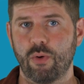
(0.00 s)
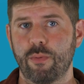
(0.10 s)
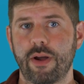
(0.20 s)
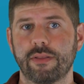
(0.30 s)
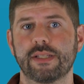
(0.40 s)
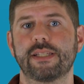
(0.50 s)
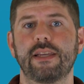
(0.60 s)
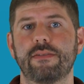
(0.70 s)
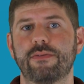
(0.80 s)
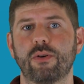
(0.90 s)
hormone than
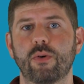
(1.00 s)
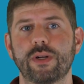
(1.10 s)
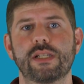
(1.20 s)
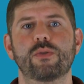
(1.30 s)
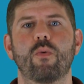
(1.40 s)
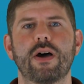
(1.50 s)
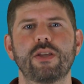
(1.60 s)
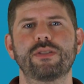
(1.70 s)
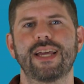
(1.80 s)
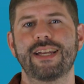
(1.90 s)
T4, which is why
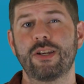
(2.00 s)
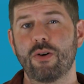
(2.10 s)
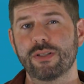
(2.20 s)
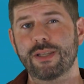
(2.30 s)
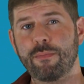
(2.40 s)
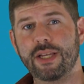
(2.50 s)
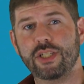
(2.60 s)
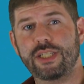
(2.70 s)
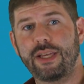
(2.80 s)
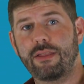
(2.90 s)
you tend not to
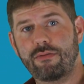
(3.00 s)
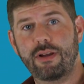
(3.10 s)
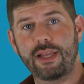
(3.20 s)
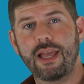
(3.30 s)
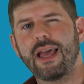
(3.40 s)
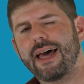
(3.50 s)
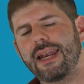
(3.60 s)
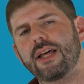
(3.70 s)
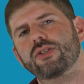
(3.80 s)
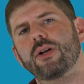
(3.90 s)
measure T3
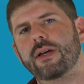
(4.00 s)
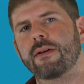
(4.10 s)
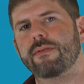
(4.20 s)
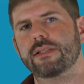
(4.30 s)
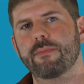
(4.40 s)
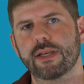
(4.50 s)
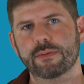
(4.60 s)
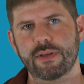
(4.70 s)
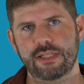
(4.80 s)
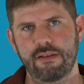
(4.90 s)
unless you're looking for something
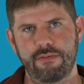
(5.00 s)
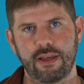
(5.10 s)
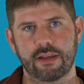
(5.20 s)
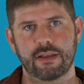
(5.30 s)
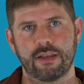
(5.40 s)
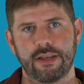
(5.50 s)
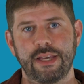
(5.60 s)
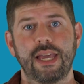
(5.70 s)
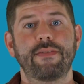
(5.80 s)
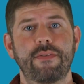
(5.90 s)
specific.
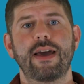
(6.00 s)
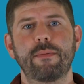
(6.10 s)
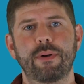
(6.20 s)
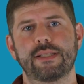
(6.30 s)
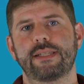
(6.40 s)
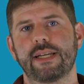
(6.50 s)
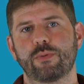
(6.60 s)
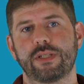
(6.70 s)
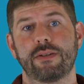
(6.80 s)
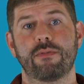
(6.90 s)
If you've had a blood
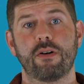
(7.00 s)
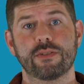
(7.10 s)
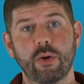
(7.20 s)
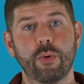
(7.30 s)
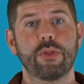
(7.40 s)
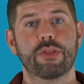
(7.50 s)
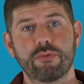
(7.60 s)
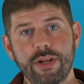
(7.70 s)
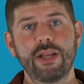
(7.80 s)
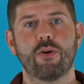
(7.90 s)
test which involves all
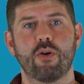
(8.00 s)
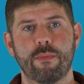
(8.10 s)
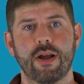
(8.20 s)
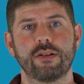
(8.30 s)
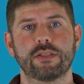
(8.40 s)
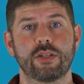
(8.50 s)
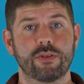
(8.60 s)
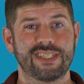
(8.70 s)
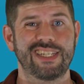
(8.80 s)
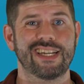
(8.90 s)
three hormones and
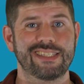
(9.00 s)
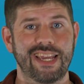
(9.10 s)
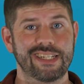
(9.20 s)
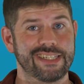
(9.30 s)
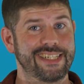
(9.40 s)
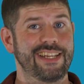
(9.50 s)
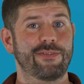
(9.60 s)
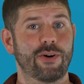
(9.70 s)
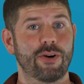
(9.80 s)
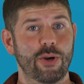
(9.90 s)
your TSH and
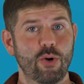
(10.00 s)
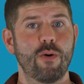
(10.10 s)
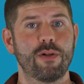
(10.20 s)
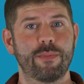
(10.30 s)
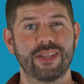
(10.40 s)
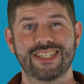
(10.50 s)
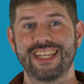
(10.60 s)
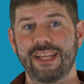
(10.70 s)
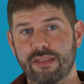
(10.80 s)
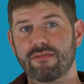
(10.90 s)
T4 are normal but your
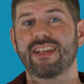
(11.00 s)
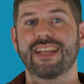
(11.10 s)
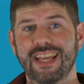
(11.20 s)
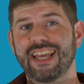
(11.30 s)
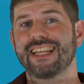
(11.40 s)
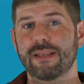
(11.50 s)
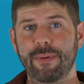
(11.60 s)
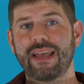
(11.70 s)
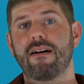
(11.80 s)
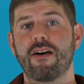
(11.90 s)
T3 is a
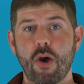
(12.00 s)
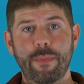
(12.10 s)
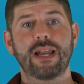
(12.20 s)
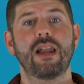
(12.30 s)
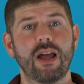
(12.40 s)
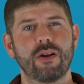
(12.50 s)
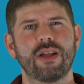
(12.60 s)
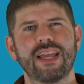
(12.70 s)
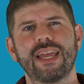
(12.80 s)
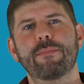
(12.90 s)
bit high or a bit low,
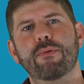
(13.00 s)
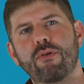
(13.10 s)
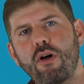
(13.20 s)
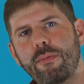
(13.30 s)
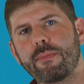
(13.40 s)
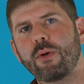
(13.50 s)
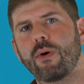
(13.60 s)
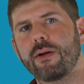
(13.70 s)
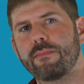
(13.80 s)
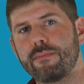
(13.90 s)
it probably
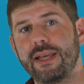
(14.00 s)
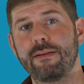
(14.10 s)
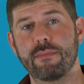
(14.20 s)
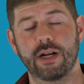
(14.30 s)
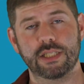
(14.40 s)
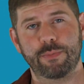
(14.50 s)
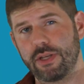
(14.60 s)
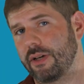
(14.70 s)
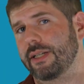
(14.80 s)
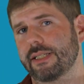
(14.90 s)
won't mean much, but
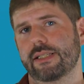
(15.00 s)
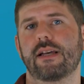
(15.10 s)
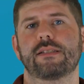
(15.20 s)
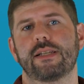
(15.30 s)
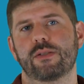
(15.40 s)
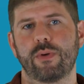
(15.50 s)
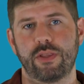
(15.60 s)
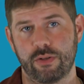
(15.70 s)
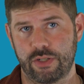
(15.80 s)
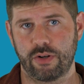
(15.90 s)
you can discuss this with
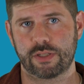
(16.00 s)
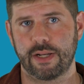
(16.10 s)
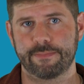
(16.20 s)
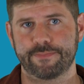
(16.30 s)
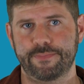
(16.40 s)
your doctor.